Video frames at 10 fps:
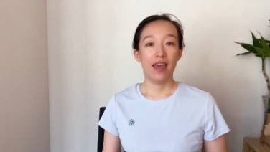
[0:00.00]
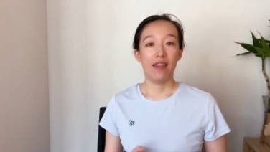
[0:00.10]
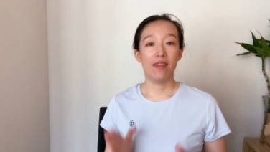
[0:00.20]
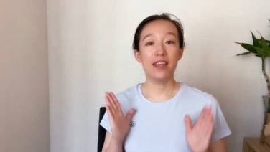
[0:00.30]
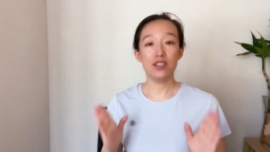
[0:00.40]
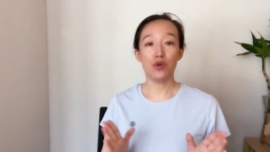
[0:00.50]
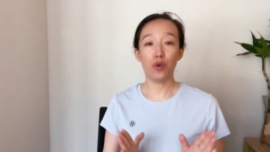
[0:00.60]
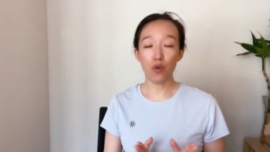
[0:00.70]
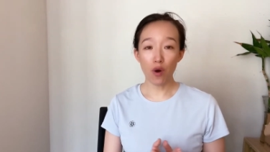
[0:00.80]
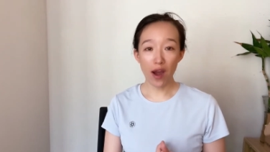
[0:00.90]
This
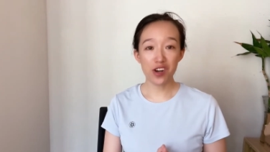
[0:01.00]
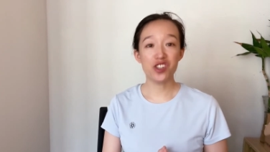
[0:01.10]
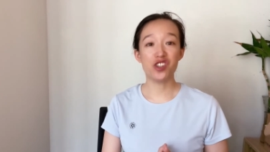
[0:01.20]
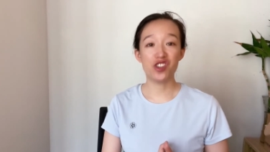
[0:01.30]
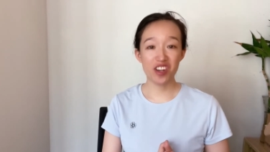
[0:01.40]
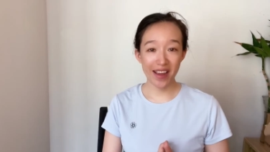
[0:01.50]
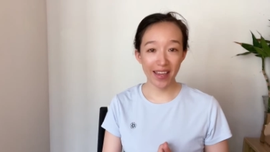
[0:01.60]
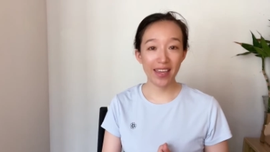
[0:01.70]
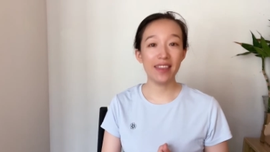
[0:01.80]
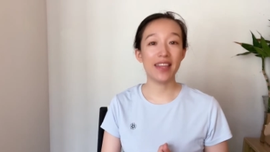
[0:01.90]
requires
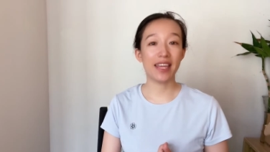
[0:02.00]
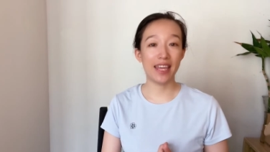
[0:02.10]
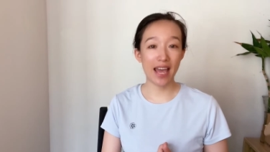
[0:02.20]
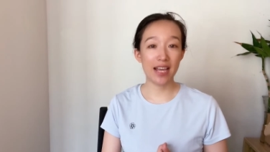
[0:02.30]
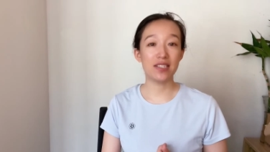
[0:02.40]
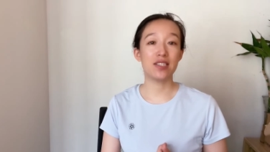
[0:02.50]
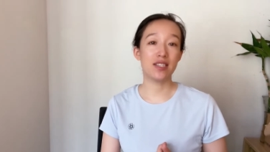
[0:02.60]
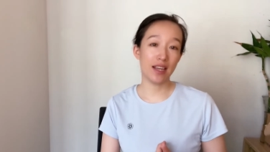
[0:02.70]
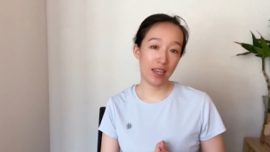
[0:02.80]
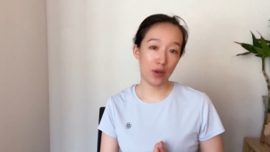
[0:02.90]
checking the gas
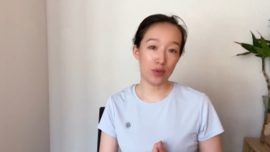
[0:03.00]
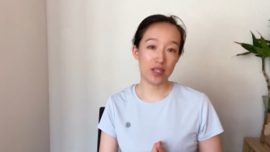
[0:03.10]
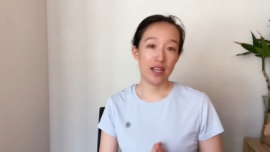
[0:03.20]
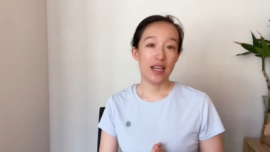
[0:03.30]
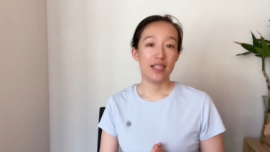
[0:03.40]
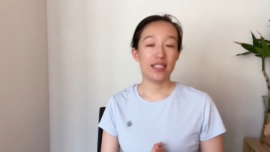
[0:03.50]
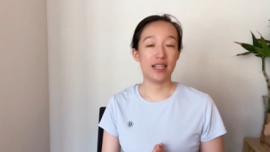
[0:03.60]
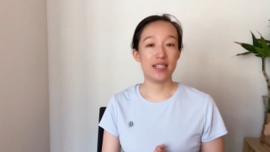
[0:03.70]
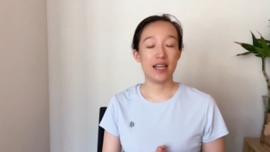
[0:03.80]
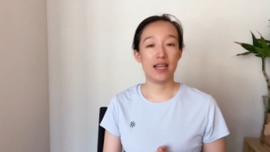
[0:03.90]
circuit
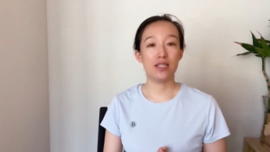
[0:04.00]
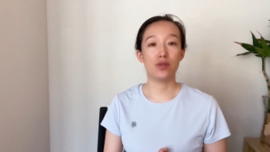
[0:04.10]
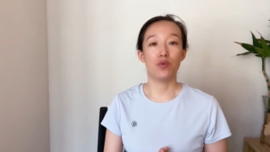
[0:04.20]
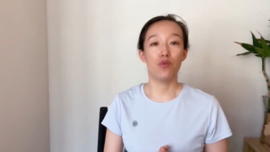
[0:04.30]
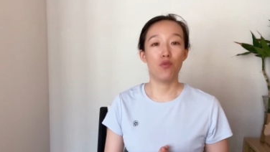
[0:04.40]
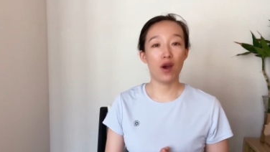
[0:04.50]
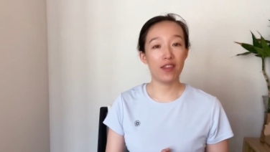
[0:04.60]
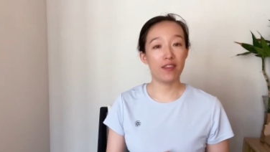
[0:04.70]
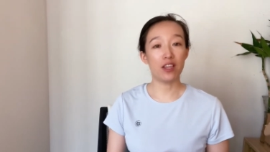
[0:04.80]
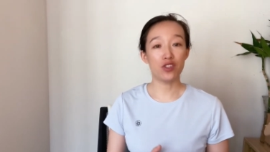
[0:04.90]
such as
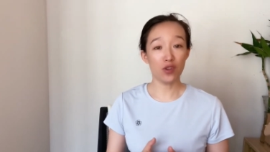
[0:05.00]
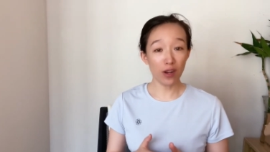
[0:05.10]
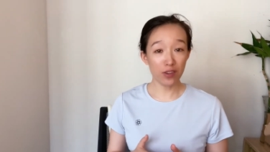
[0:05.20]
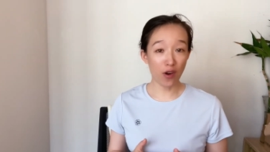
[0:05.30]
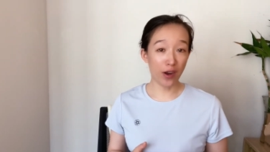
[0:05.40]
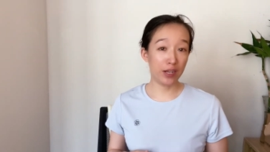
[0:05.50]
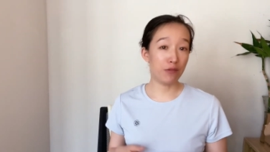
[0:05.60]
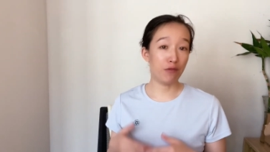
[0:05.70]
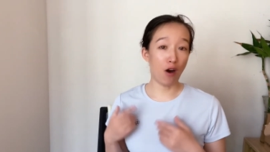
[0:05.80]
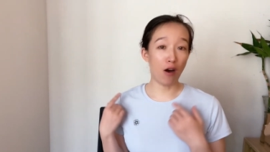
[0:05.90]
whether the solenoid
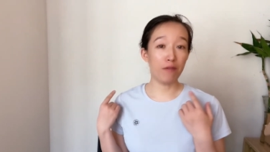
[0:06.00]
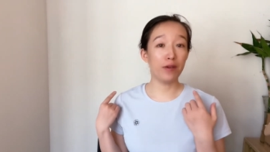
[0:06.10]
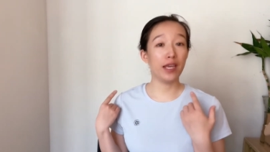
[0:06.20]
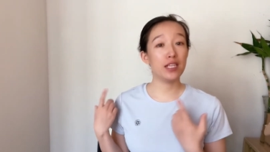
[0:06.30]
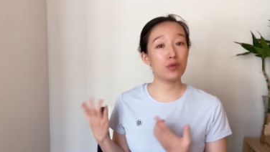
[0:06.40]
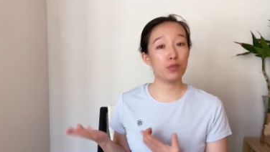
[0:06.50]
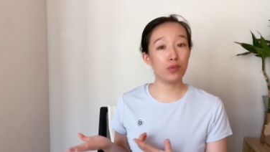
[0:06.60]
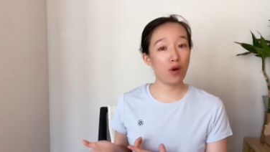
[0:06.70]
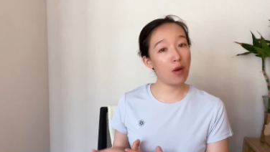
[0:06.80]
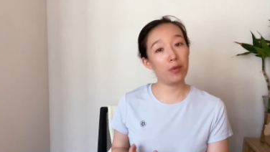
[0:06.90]
valve is
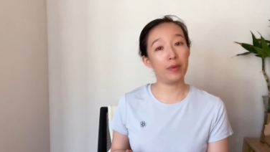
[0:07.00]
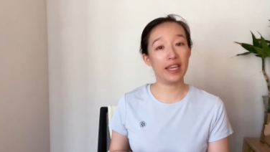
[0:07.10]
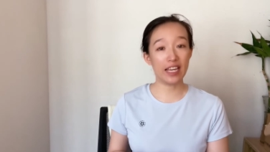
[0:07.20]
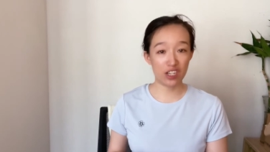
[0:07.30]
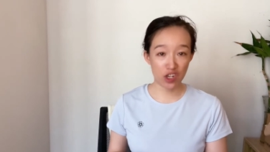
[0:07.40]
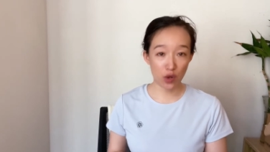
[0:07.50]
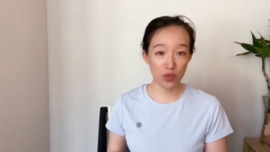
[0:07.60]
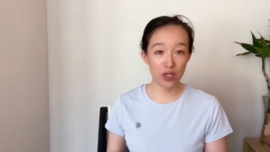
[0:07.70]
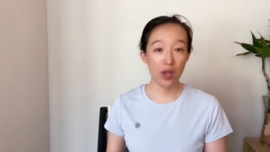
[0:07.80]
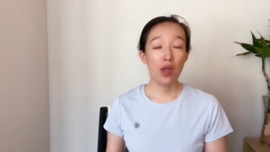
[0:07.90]
properly
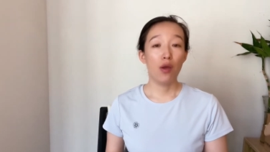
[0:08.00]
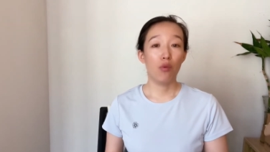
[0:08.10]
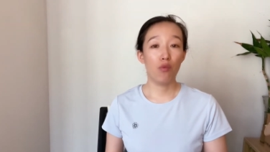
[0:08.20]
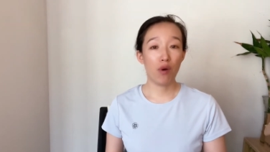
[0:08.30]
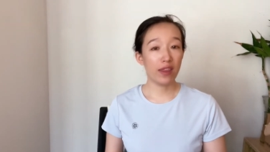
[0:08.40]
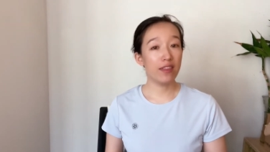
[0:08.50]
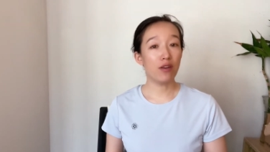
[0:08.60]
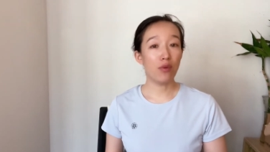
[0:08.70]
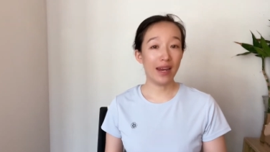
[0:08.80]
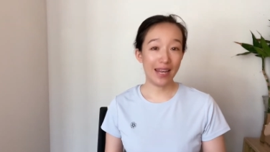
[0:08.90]
controlled, whether
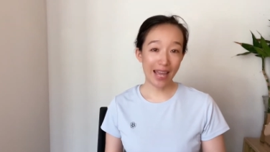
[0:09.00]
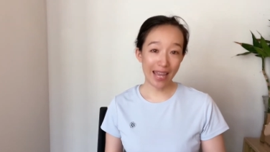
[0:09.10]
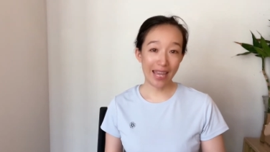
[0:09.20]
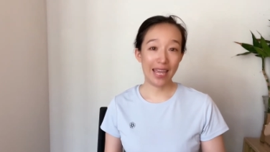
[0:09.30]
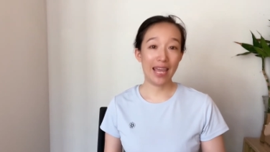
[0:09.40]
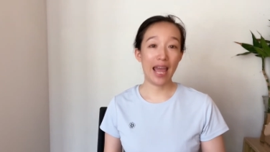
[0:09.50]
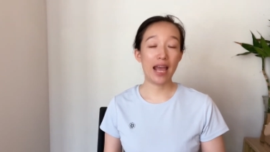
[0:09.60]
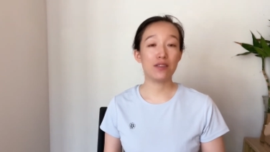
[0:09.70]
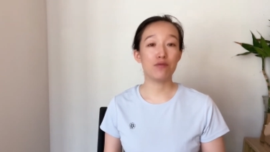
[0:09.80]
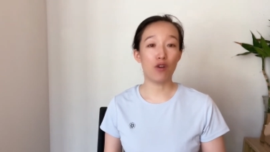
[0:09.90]
the relay
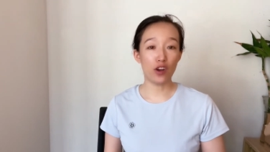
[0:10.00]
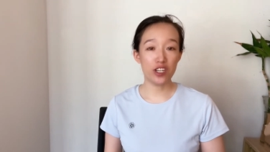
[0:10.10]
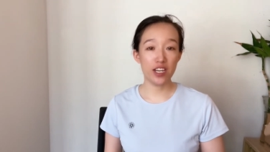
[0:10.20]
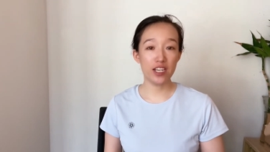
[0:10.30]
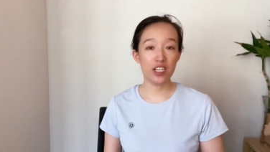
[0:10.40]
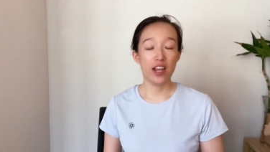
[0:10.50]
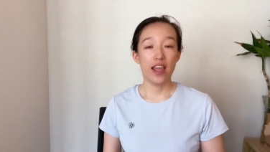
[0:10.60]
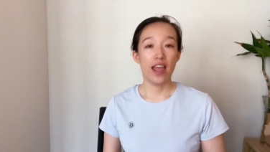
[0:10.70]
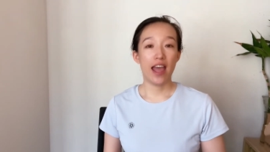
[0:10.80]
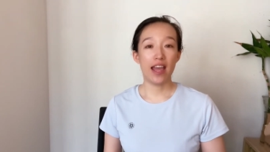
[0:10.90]
has voltage,
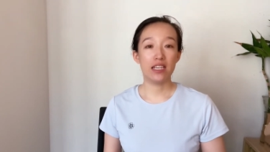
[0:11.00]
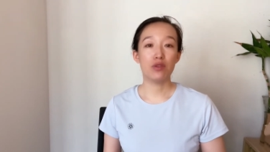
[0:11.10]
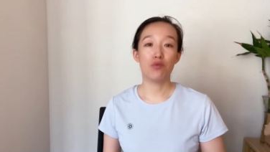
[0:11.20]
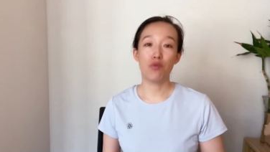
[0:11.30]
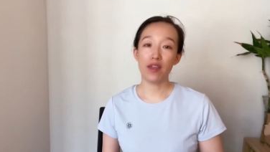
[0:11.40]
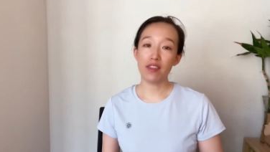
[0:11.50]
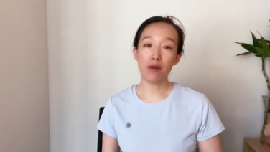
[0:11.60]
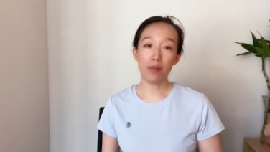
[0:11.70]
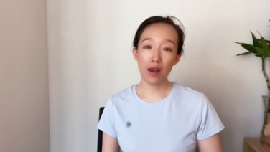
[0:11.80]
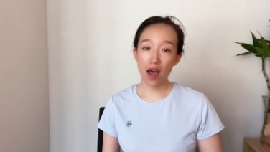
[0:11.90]
and whether
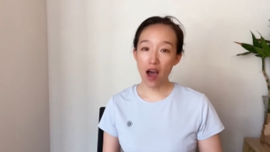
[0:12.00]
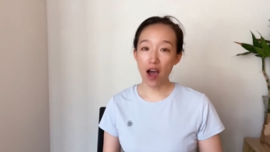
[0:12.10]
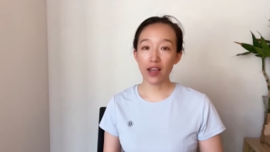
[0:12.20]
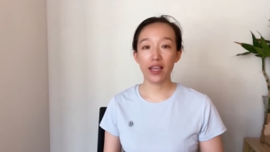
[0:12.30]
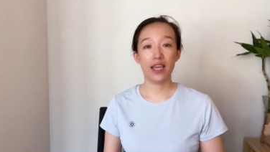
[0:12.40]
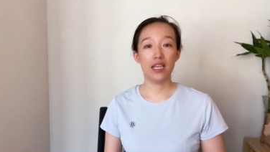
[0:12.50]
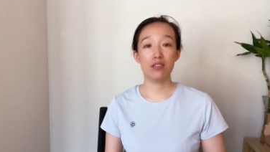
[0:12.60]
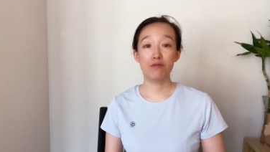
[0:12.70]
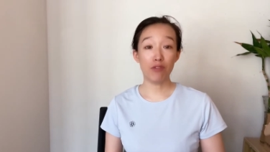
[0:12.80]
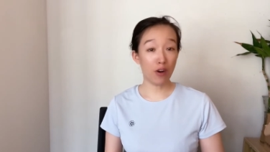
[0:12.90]
the plug
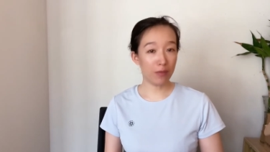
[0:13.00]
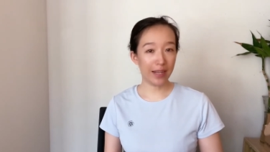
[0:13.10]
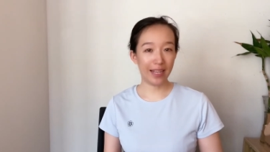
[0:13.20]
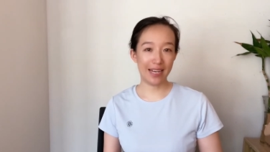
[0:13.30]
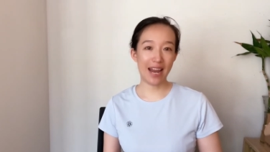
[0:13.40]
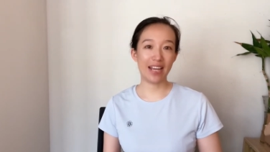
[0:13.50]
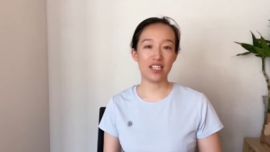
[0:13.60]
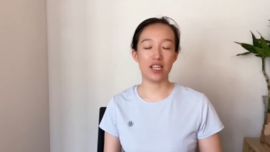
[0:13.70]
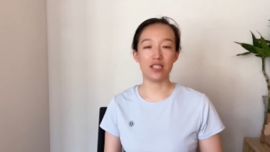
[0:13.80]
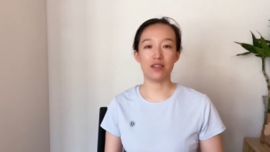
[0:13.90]
is firmly
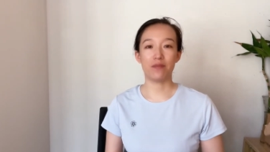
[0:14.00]
connected.